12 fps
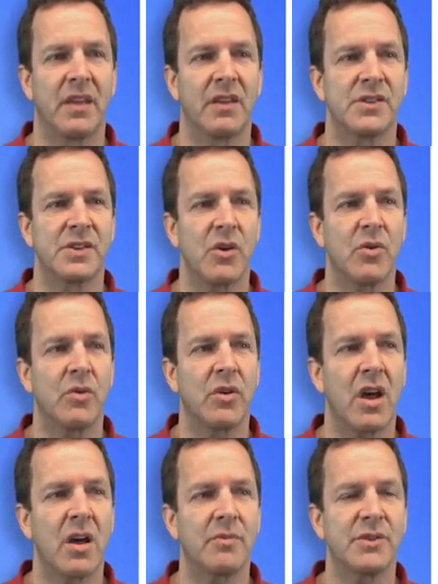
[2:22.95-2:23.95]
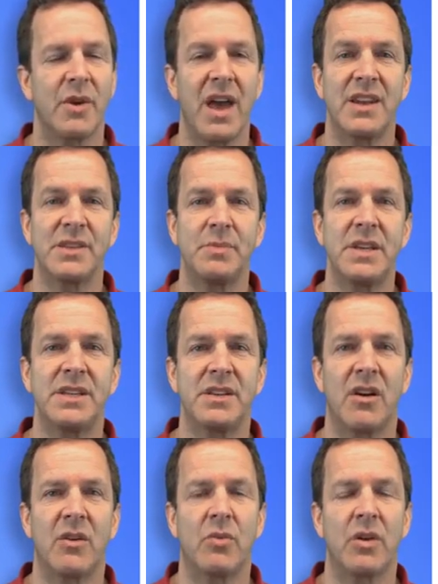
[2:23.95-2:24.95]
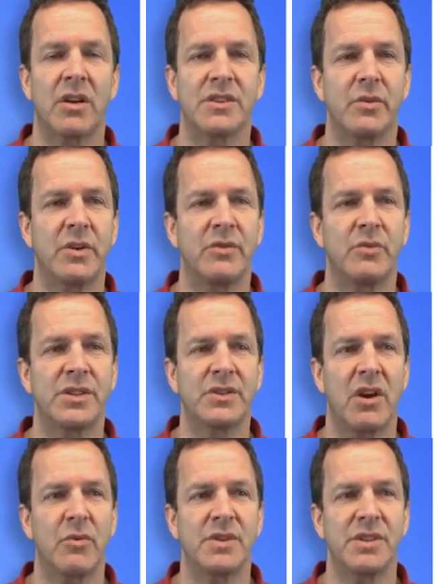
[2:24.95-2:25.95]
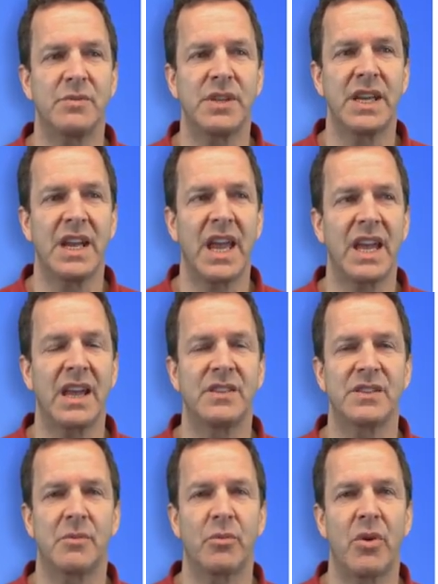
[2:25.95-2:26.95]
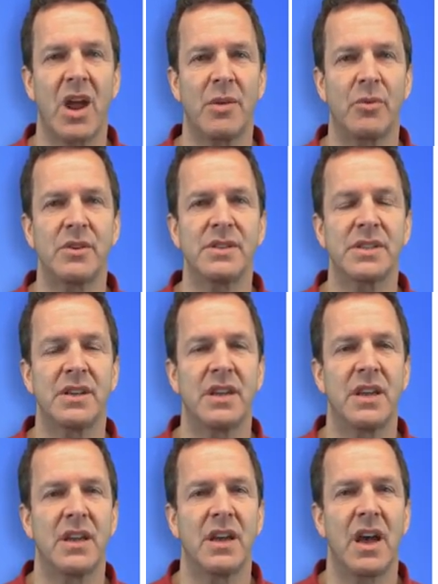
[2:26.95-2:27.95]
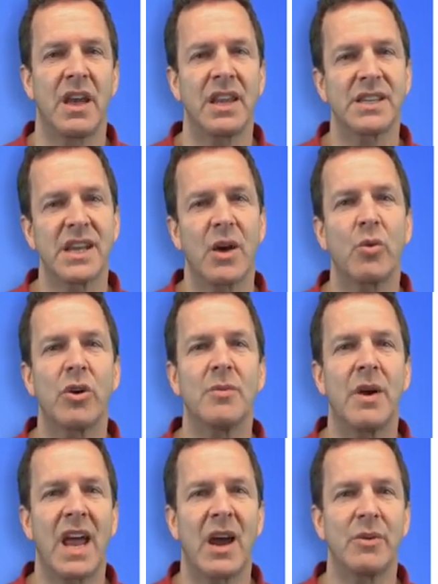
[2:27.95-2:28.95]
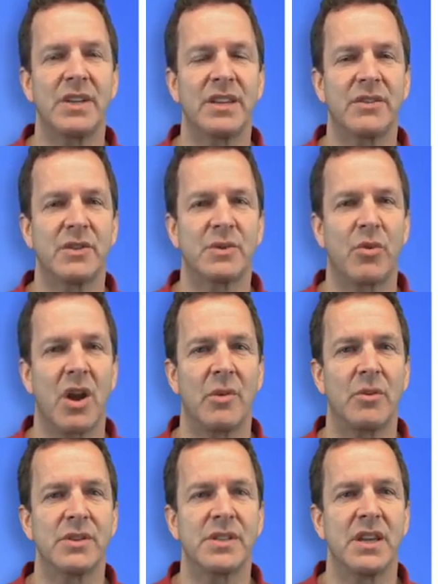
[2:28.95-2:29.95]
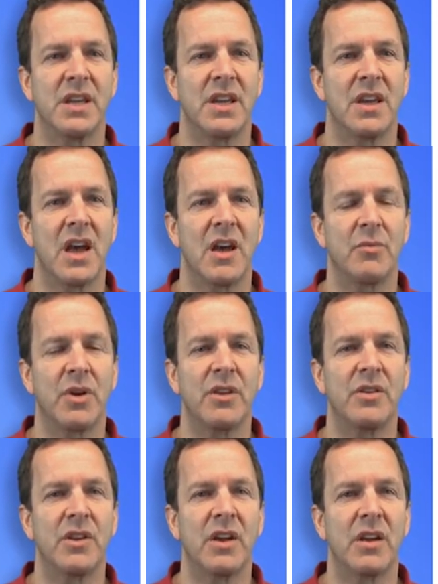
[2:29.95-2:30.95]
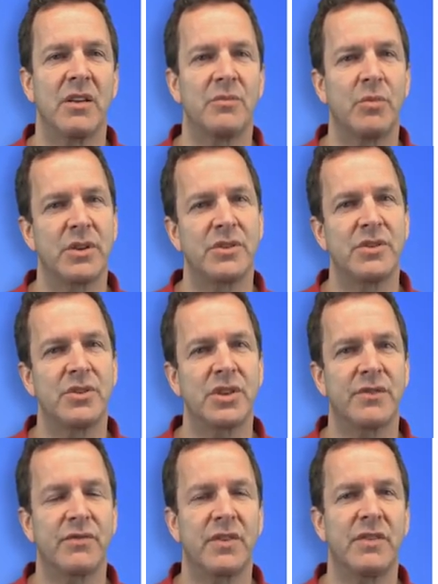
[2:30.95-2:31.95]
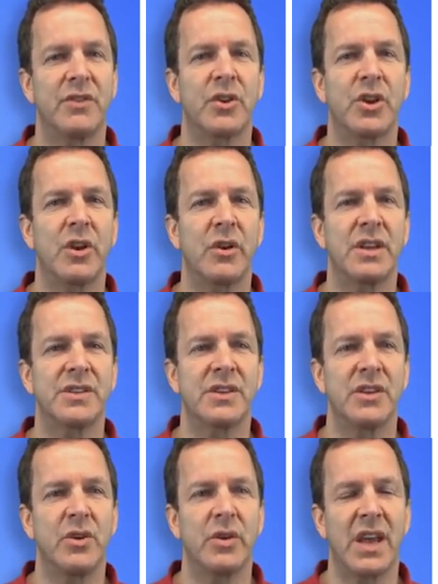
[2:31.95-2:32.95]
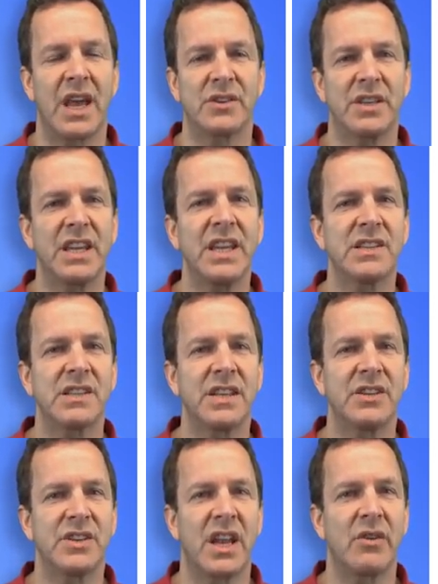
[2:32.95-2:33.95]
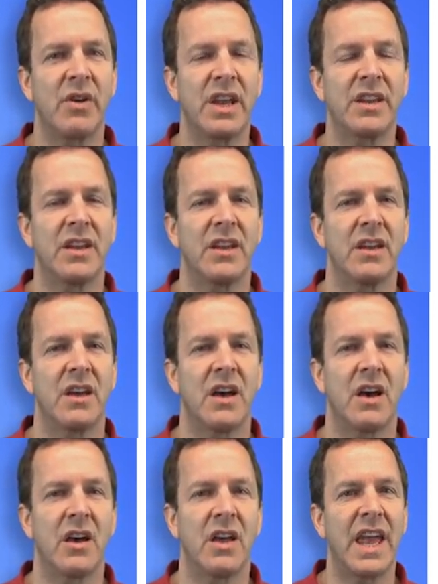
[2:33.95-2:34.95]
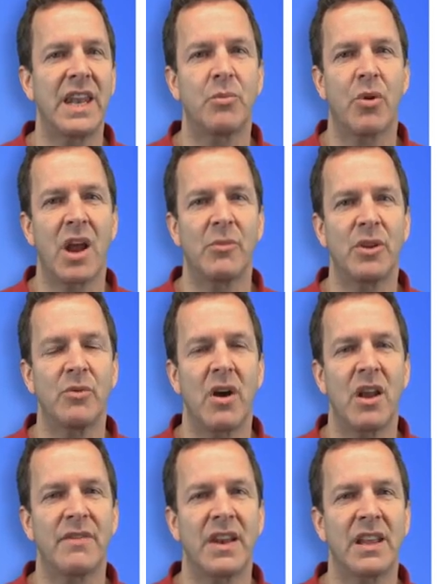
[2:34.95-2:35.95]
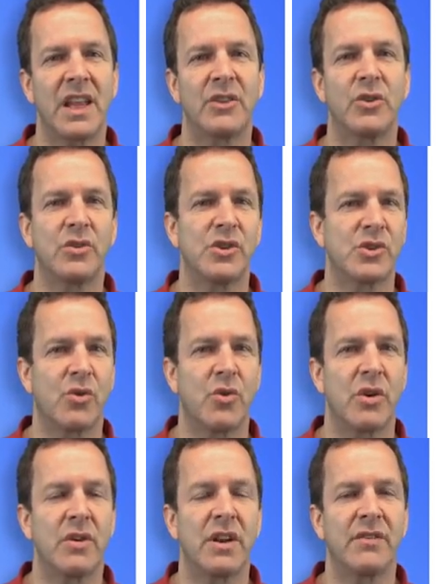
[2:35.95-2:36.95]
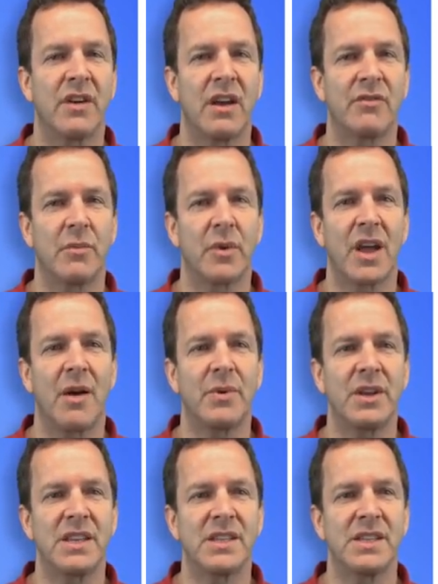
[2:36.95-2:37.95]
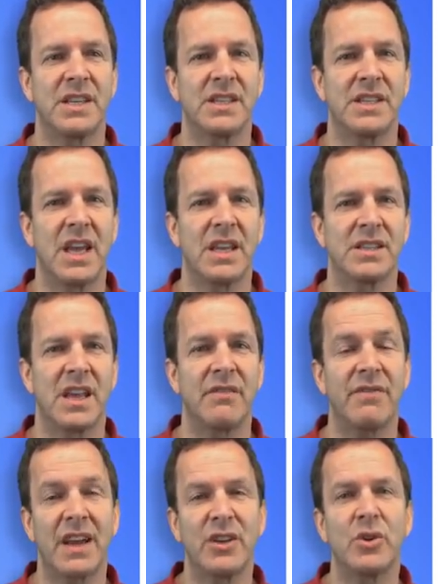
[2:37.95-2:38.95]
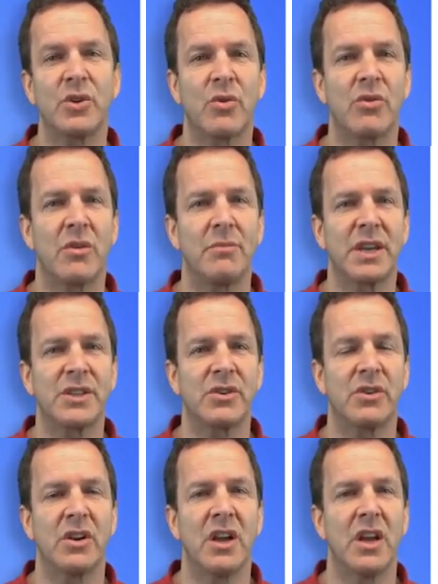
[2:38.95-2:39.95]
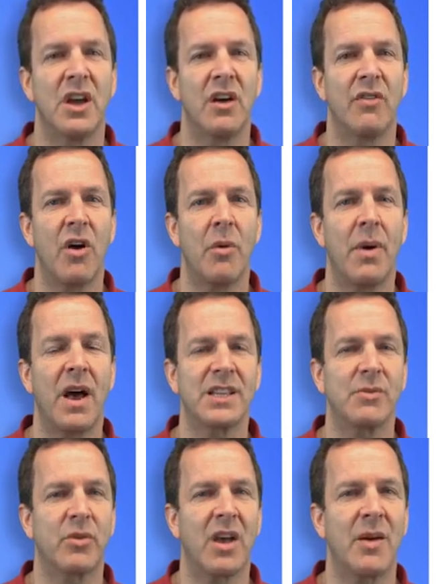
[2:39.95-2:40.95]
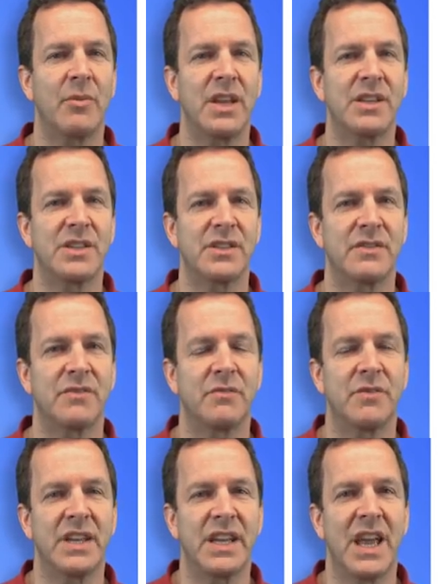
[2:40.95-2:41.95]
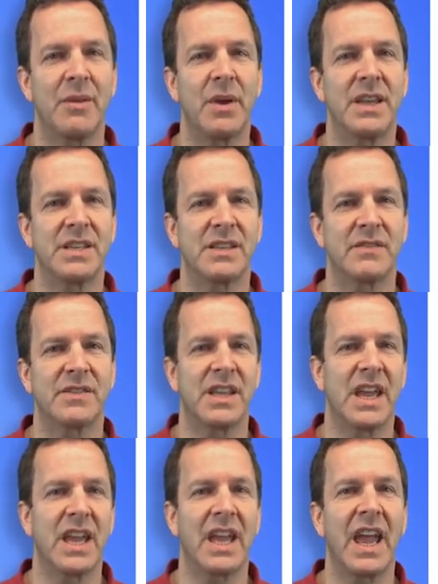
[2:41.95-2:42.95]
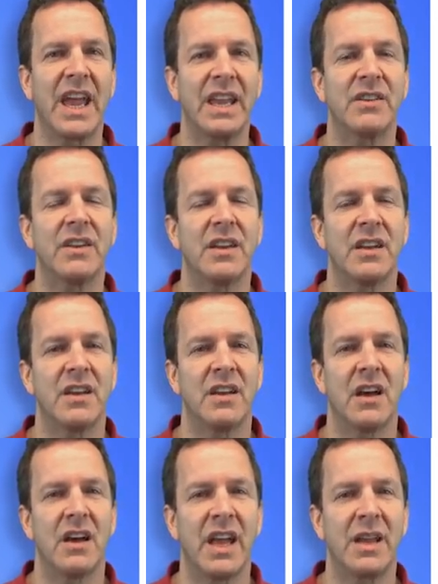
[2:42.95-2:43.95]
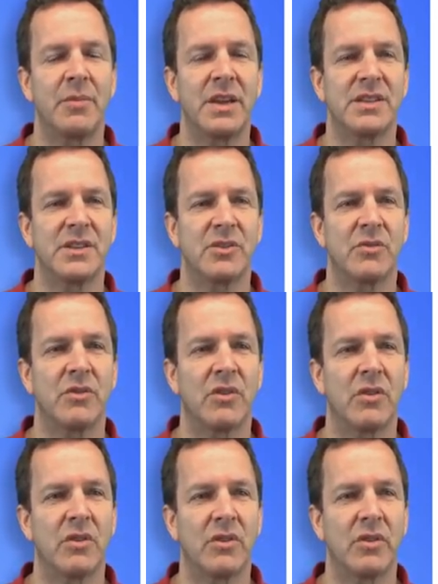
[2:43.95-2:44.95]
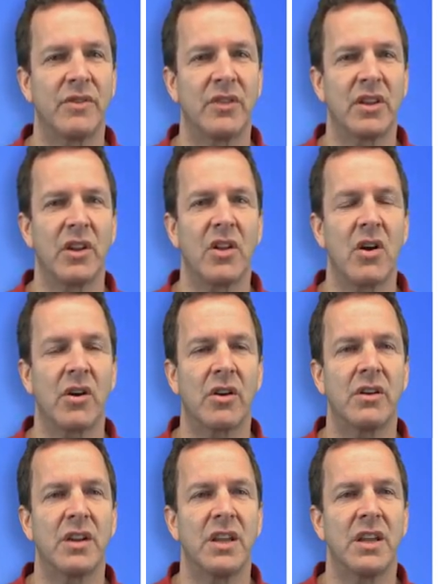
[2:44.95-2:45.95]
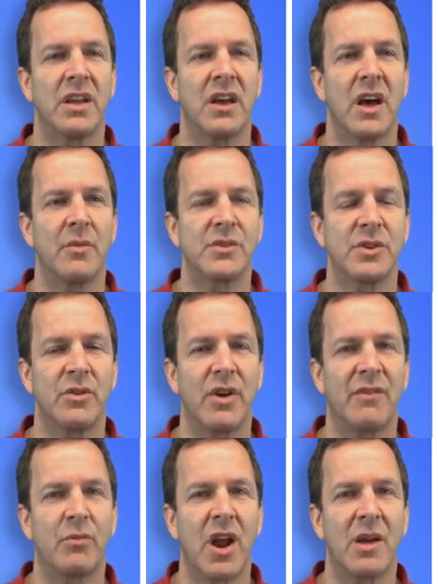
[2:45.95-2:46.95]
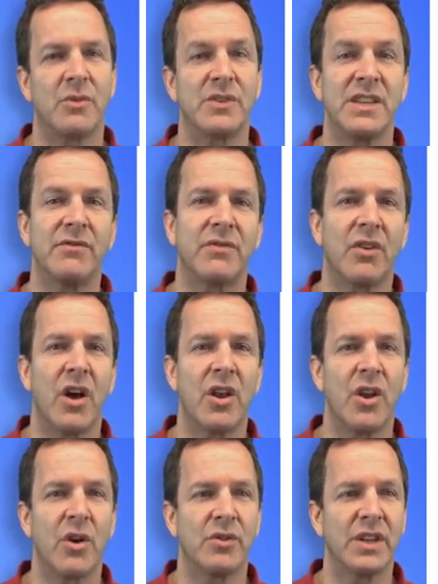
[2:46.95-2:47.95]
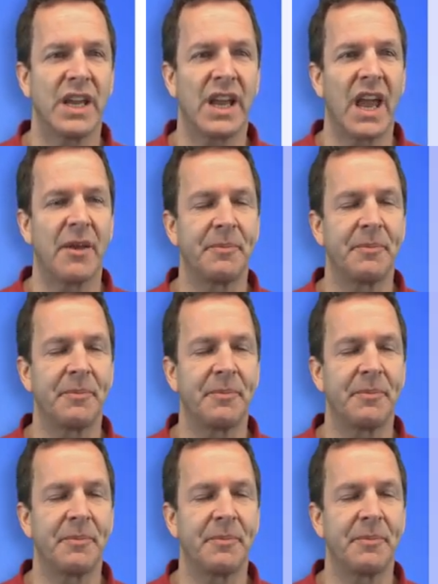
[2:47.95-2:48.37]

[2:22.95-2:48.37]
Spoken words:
So how does PCR work? So we start with some DNA and some primers. And let's not worry about how we get those primers. But just if you're curious, you can actually easily generate any primer you want of any length. You can just order it from a company these days. And in fact, you can order a mixture of all possible combinations of DNA bases of, say, eight bases or even a little longer. So you have primers even for unknown DNA.